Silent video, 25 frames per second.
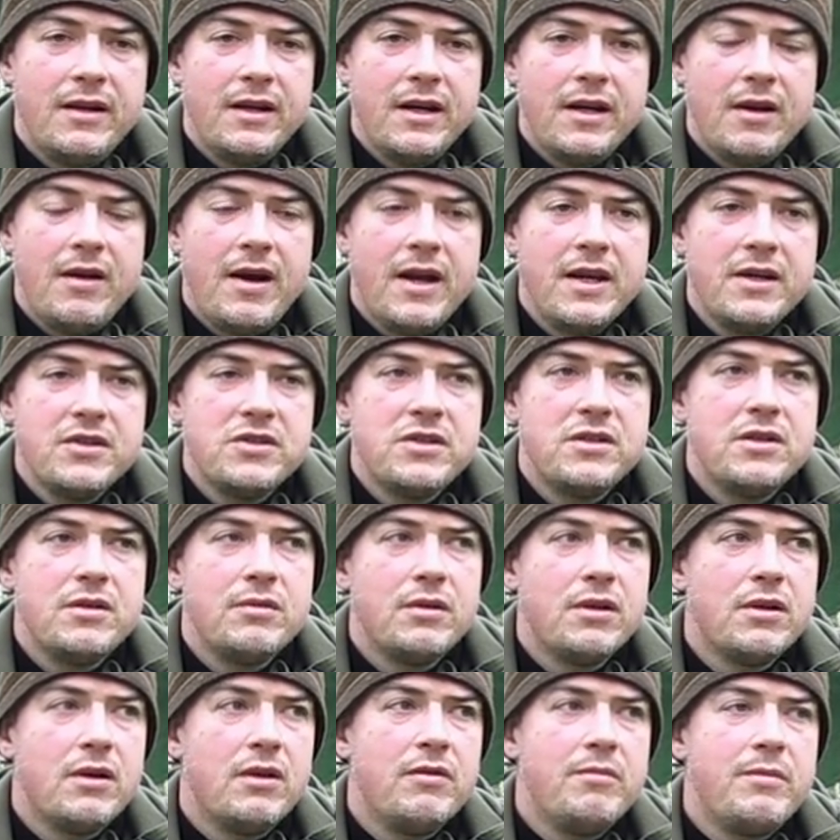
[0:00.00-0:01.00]
You know, I used to
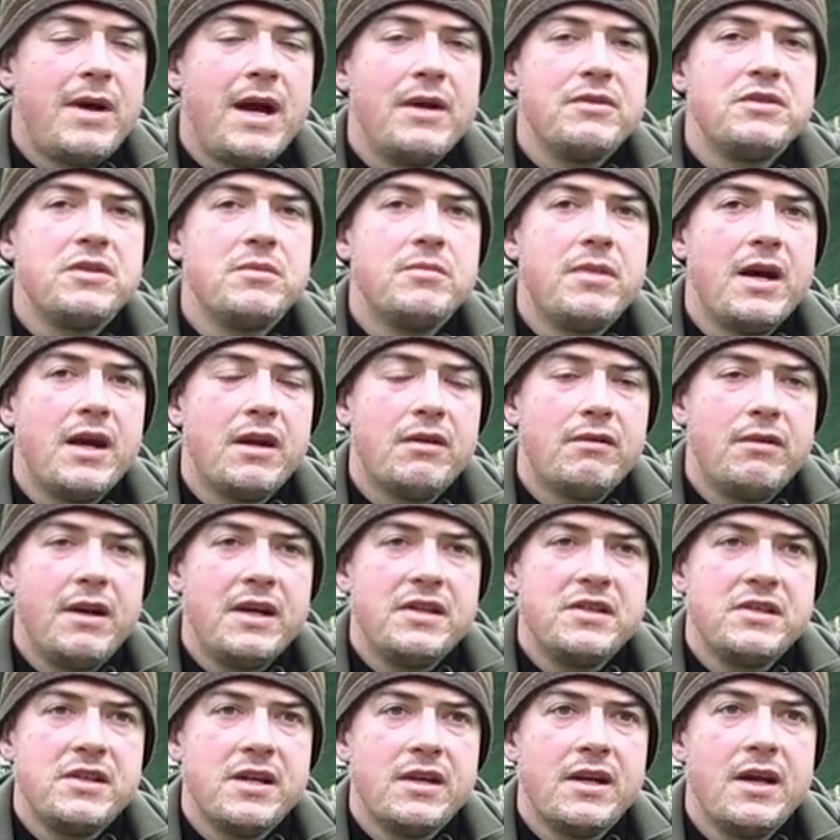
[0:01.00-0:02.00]
do a lot of mountain bike
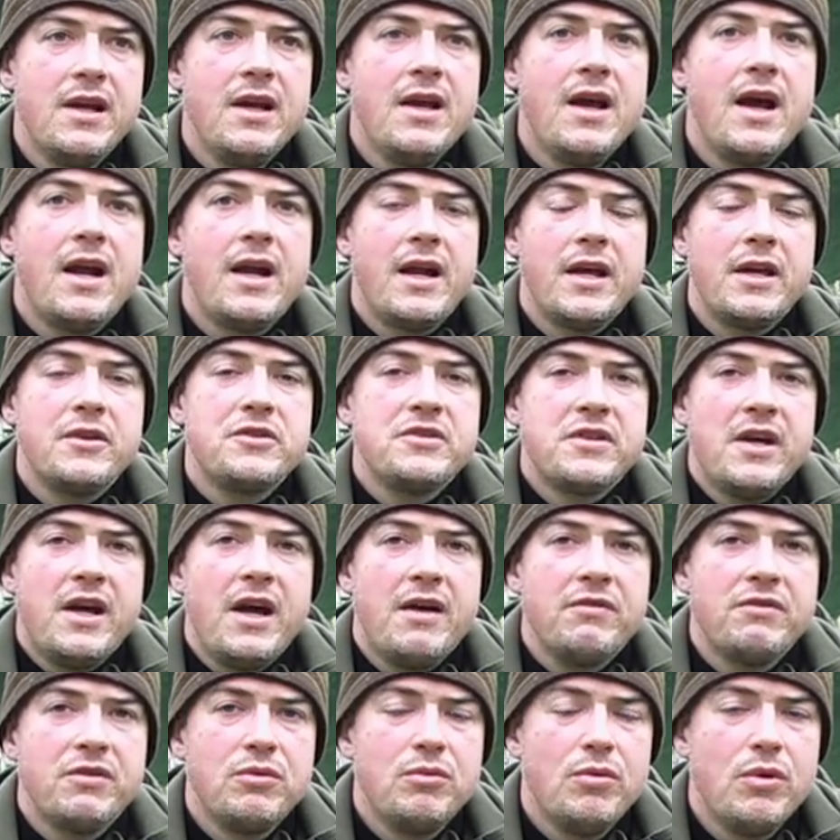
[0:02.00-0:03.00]
racing, and I used to
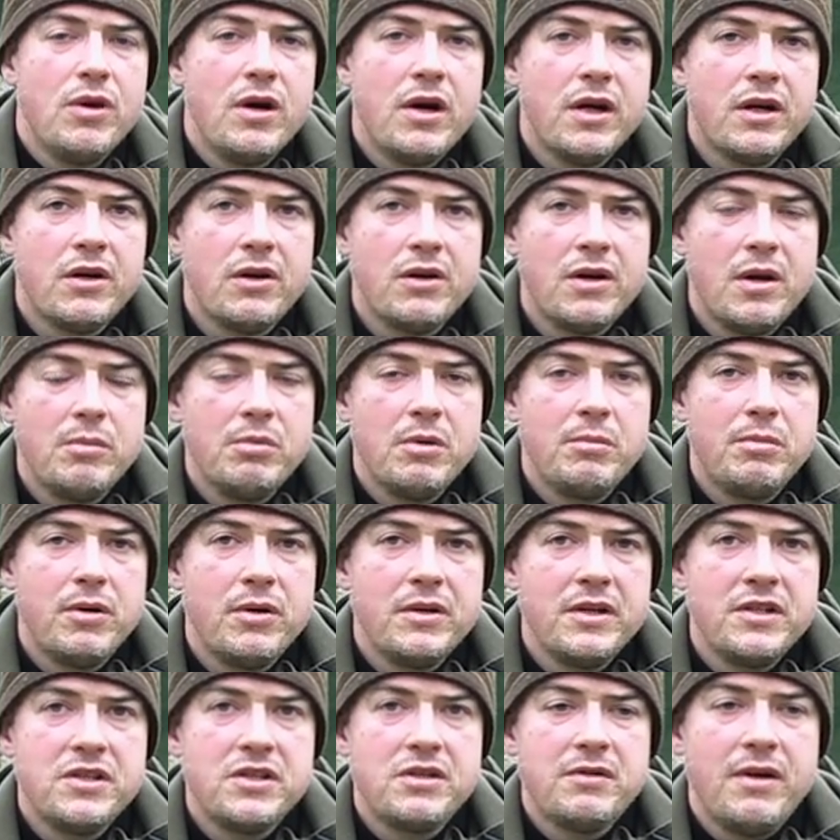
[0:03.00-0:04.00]
have to work on upper
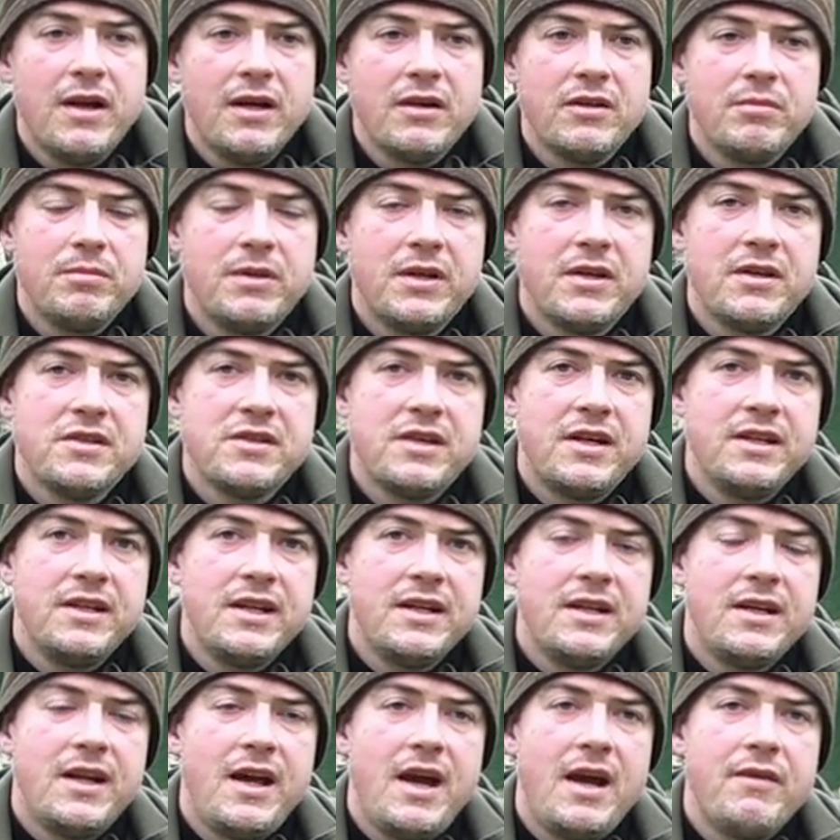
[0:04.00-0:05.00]
body strength because I
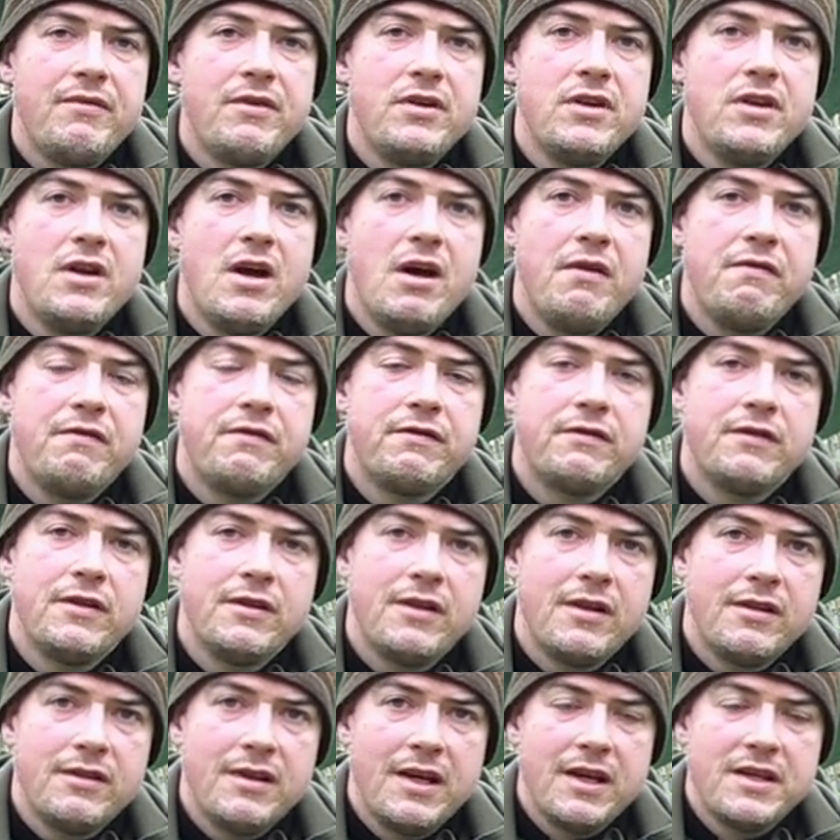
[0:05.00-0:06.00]
didn't have enough for
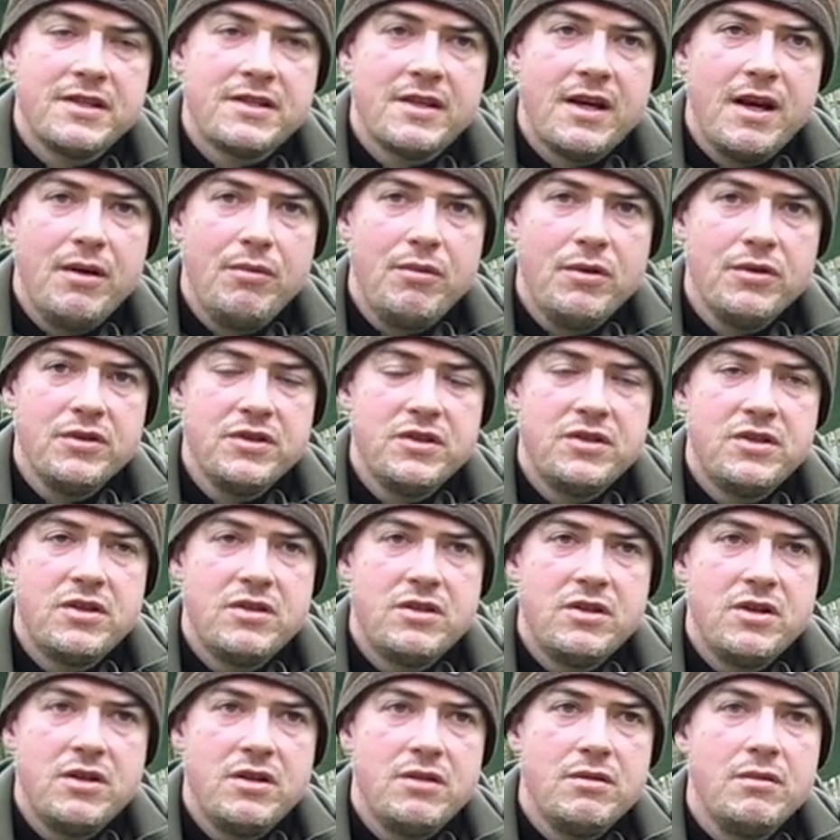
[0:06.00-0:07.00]
other things that I wanted
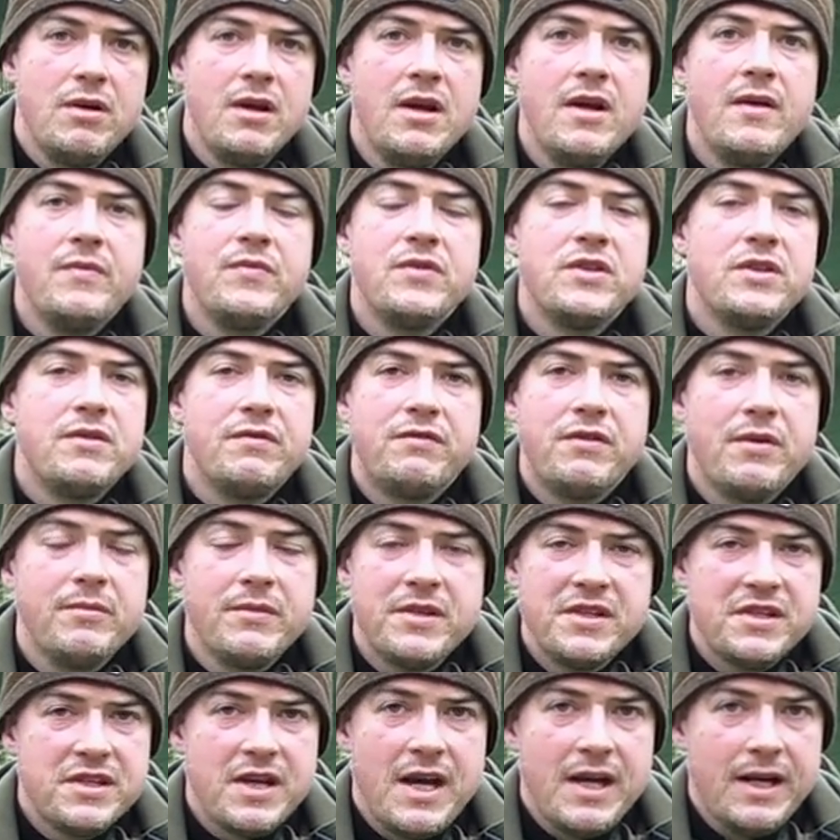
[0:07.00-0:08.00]
to do
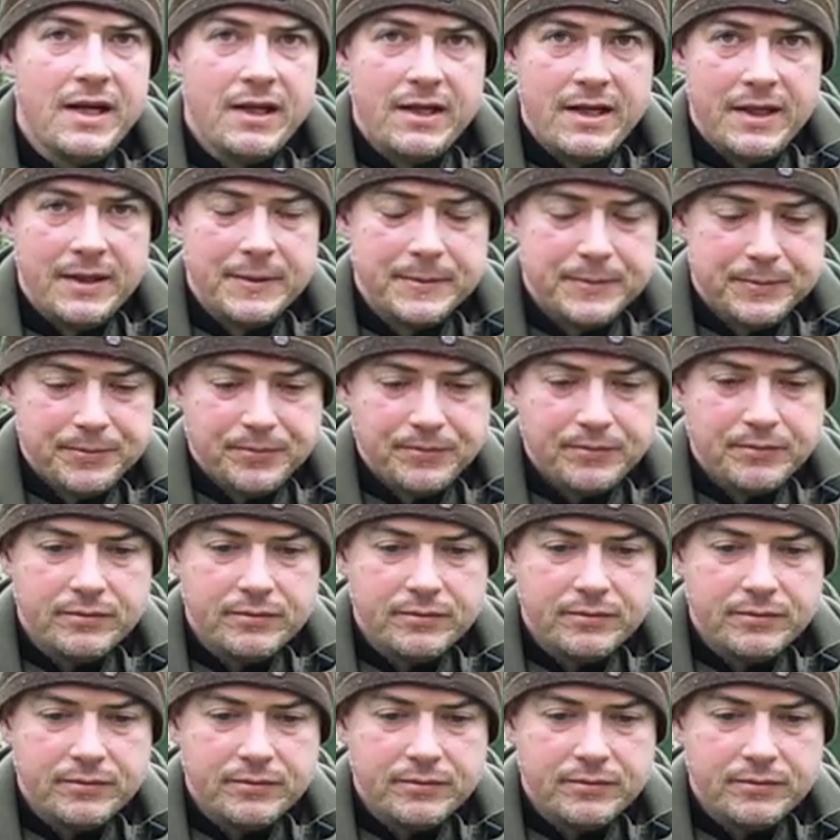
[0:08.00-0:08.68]
from the cycling.